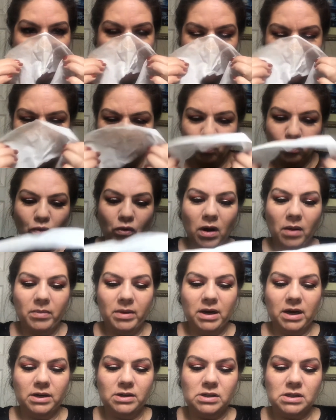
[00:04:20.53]
I didn't rub
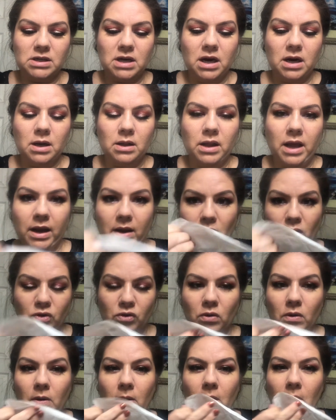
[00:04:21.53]
it. I just kind of like
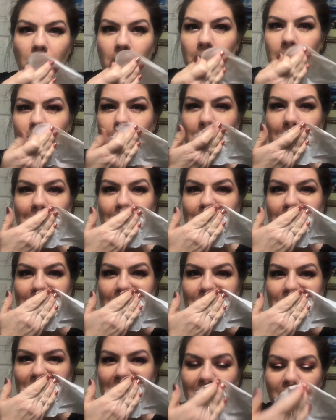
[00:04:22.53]
something was
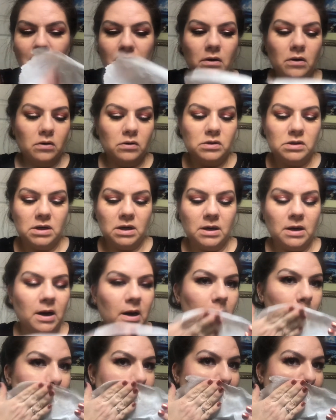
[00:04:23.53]
on my nose and I
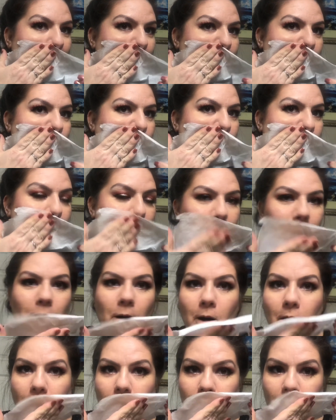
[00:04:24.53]
kind of patted it
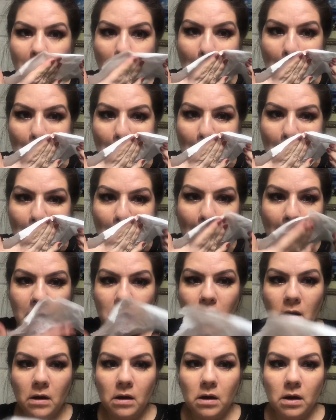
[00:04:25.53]
off.
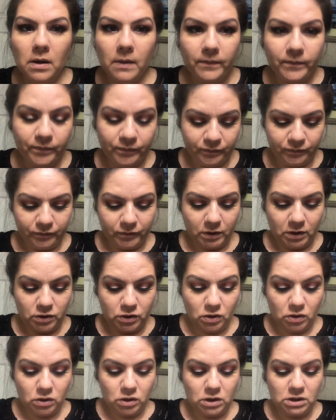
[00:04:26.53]

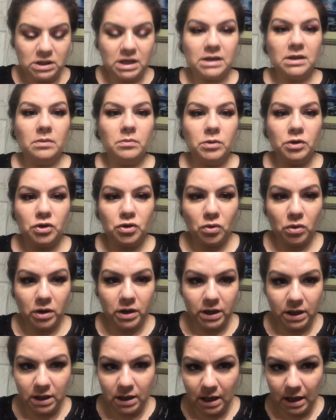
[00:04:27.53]
So it looks like the
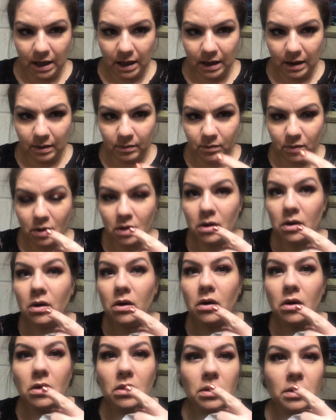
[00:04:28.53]
majority came,
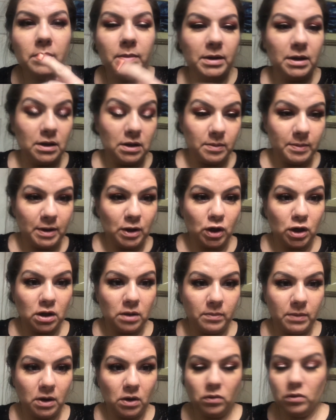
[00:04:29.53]
let me, let me look in
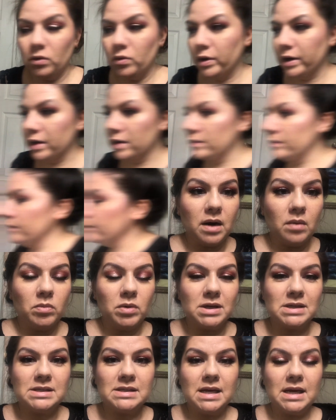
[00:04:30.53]
the mirror real quick. I'm
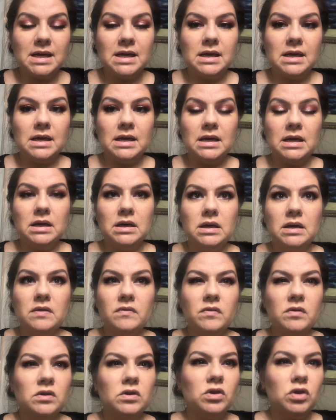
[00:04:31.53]
gonna say
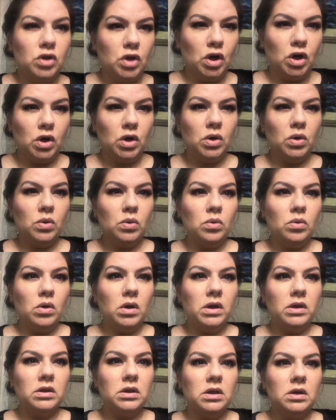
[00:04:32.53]
even
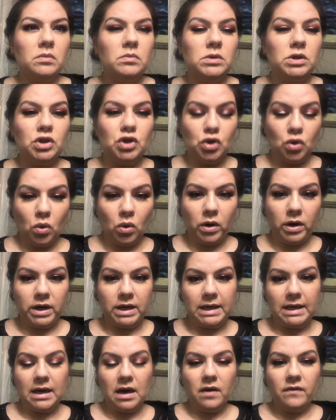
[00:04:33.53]
though the
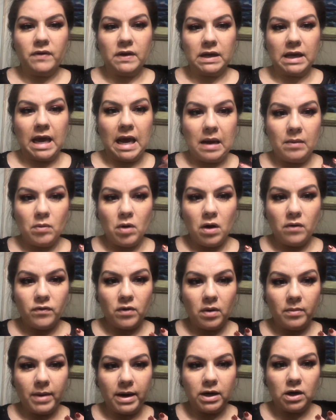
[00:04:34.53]
majority of it came off
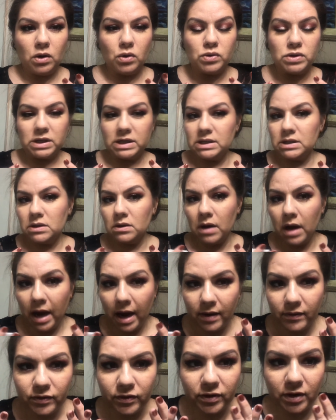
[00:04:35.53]
on my nose, I still
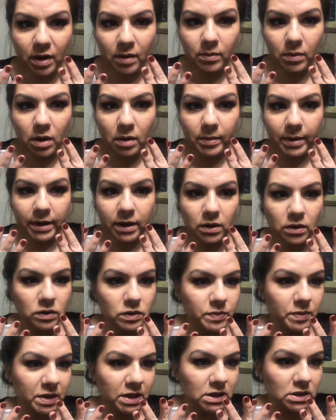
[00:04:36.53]
have some on my
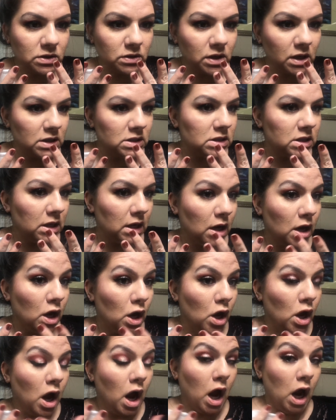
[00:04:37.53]
nose because you're not seeing
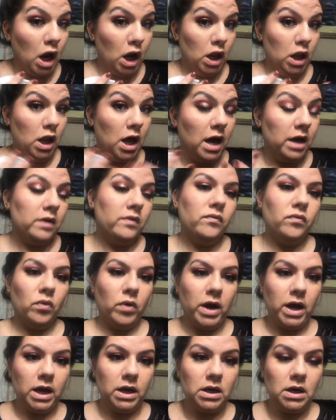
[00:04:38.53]
a lot of
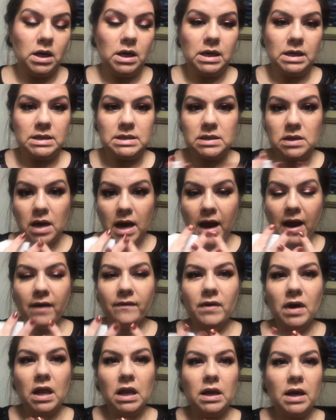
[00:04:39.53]
red. I still
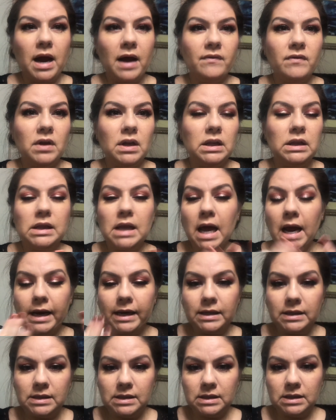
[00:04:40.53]
have a, I have a
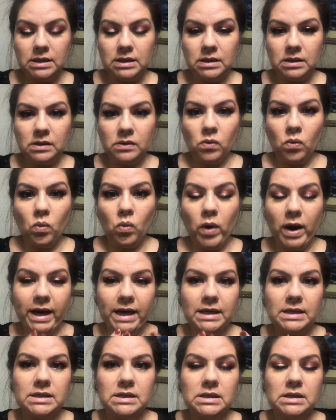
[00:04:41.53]
light
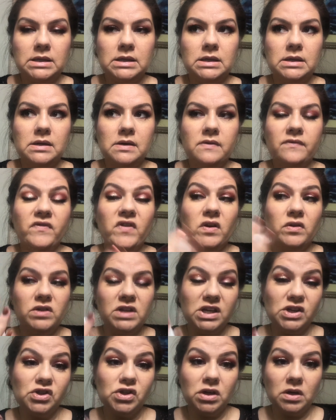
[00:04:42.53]
weight
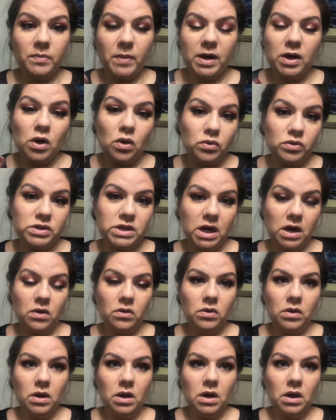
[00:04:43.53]
foundation in my nose now.